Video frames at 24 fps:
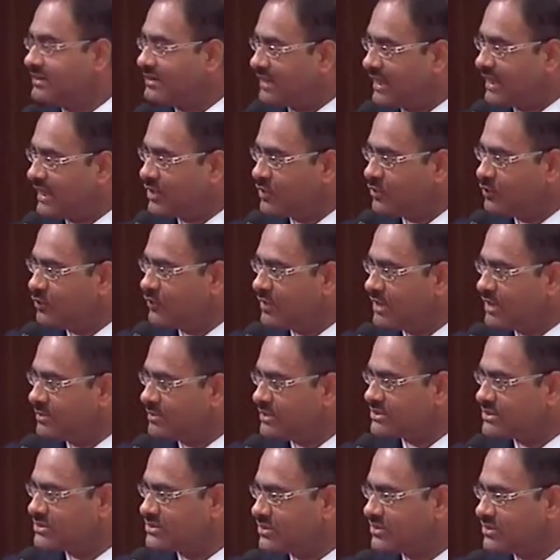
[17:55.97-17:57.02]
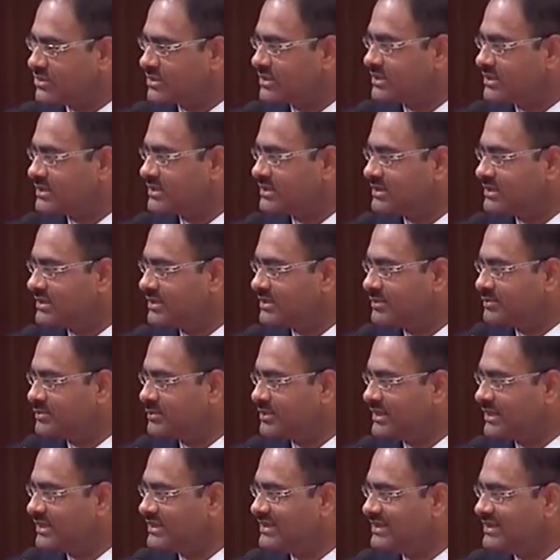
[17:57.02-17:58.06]
Thank you very much, Dr.
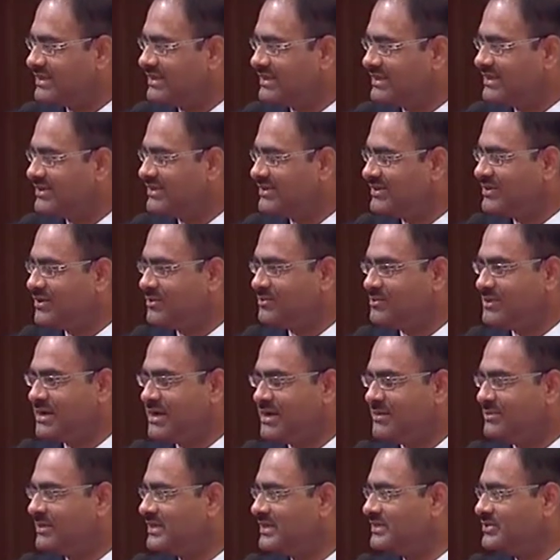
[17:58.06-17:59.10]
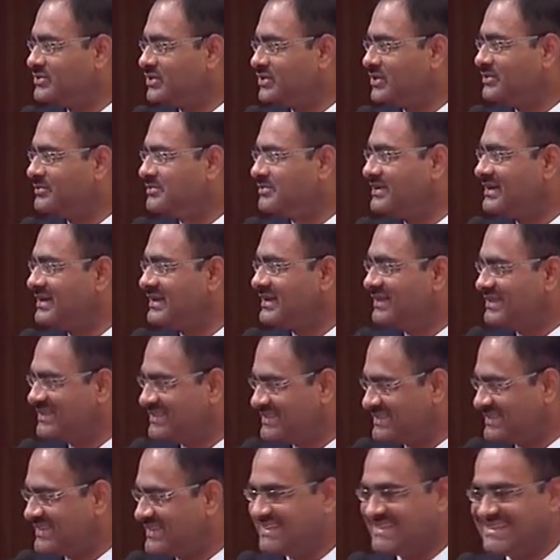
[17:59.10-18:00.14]
Preeti. You have made my job
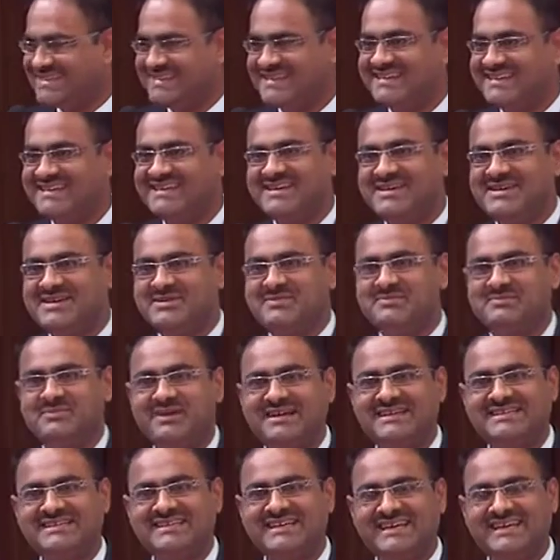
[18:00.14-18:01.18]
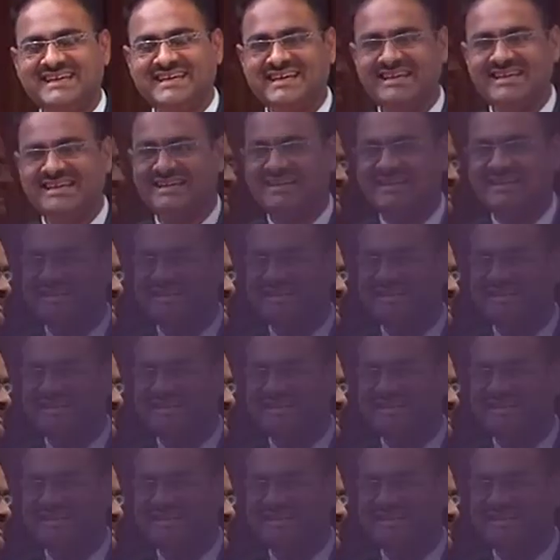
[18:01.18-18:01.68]
easy by sharing